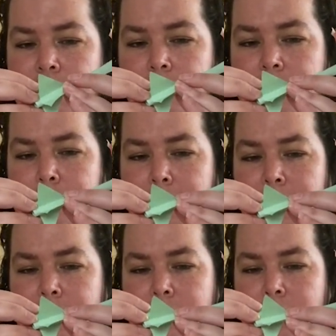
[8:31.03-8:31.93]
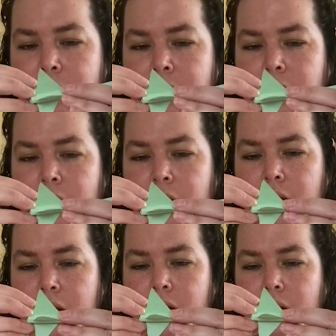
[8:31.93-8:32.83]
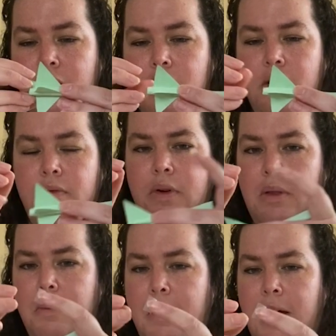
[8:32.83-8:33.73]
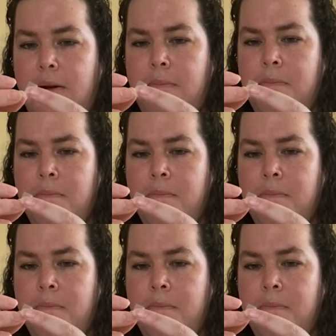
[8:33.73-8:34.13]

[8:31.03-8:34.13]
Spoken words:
some space from the bottom.